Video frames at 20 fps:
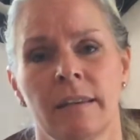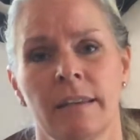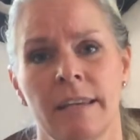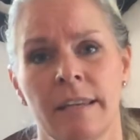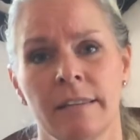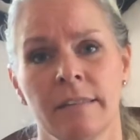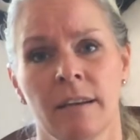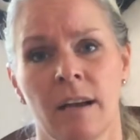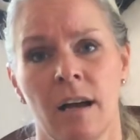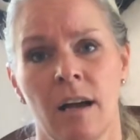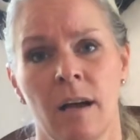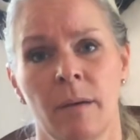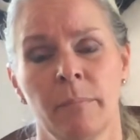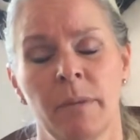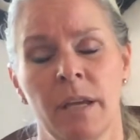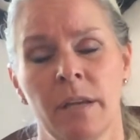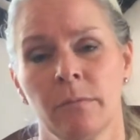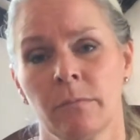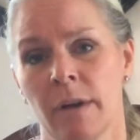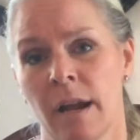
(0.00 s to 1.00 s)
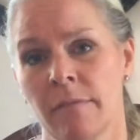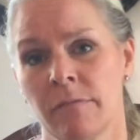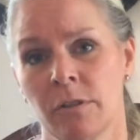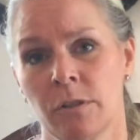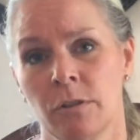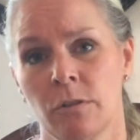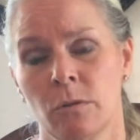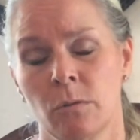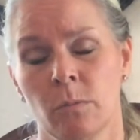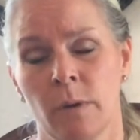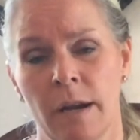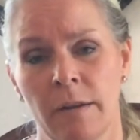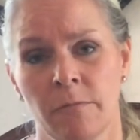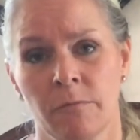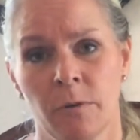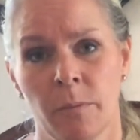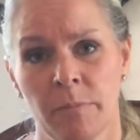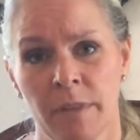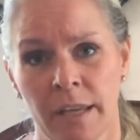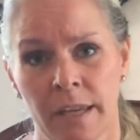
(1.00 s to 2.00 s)
income and revenue right
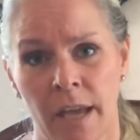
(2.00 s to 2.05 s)
from the